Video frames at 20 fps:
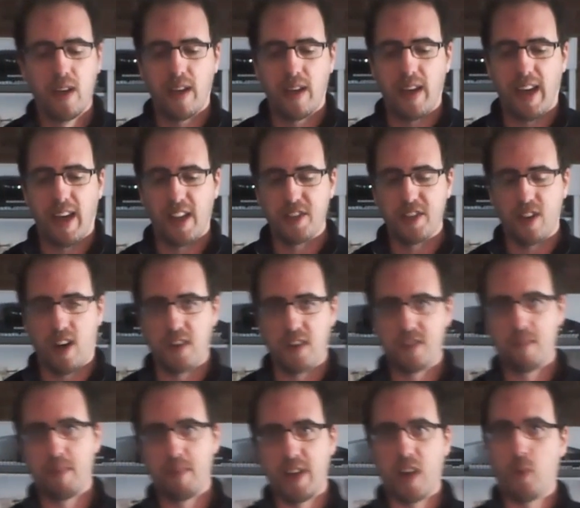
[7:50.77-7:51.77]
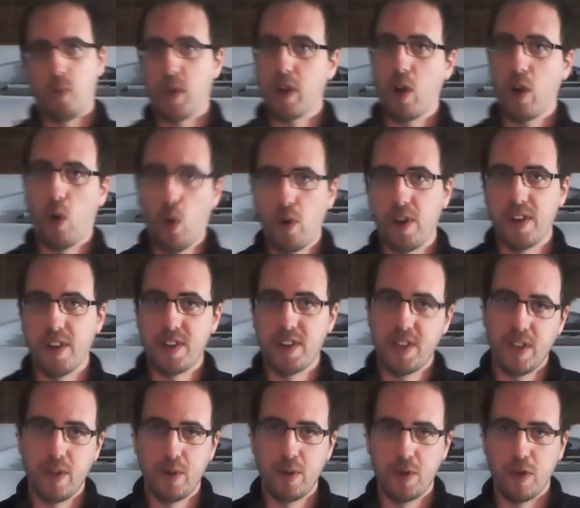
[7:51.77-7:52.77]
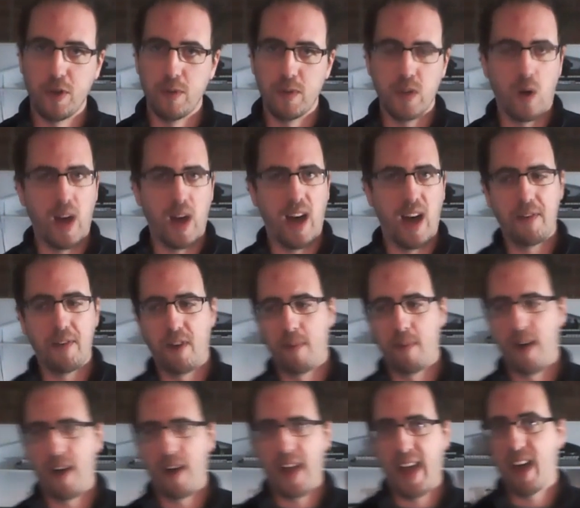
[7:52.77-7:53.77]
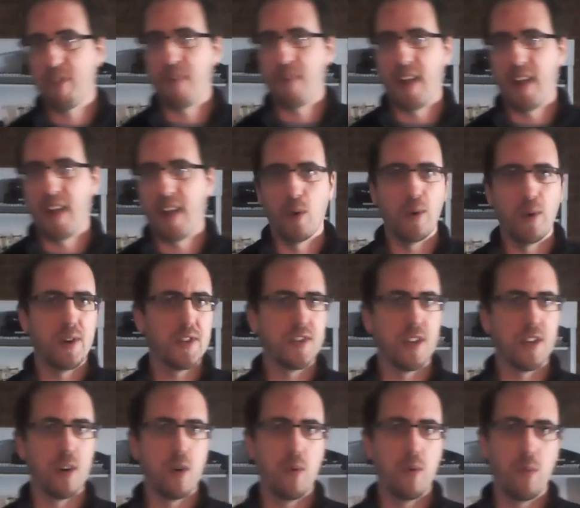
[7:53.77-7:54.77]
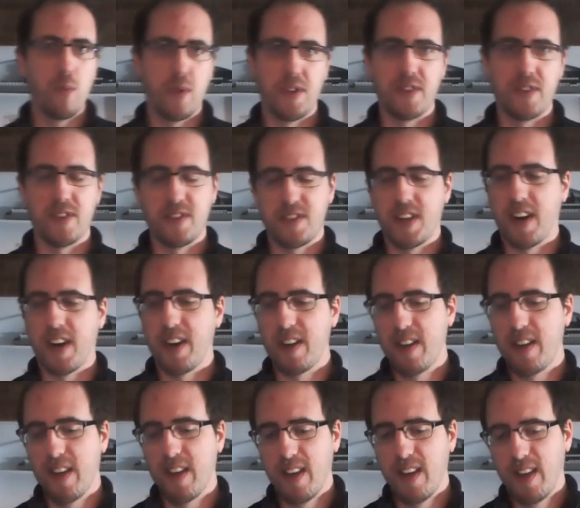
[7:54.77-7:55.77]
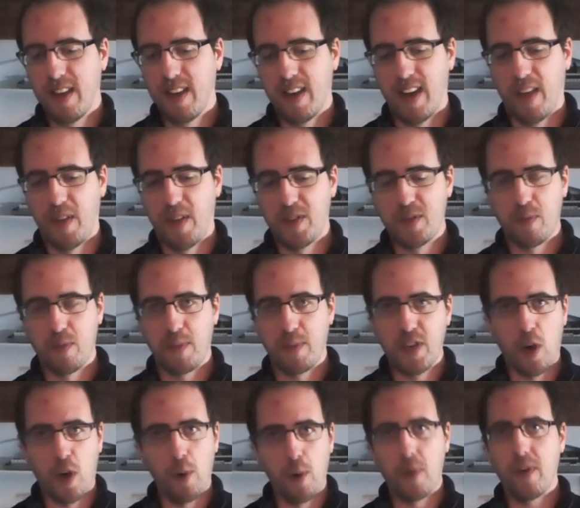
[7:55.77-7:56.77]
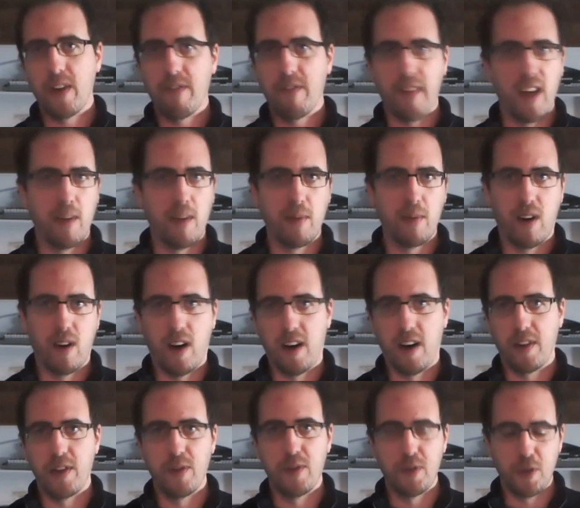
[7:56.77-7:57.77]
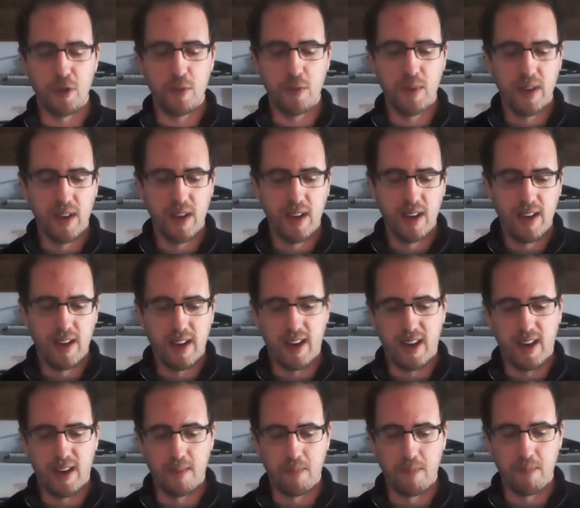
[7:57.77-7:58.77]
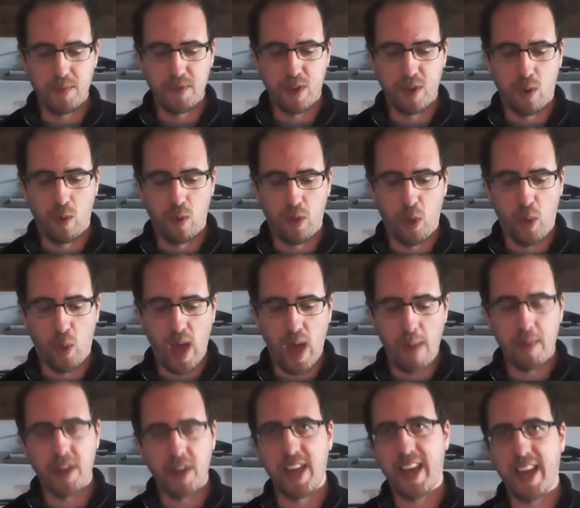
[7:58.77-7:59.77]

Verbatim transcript: and it's also being recorded to YouTube. So after about half an hour or so, when this is done, uh, this will be totally available on YouTube. Um, so the way I'm going to take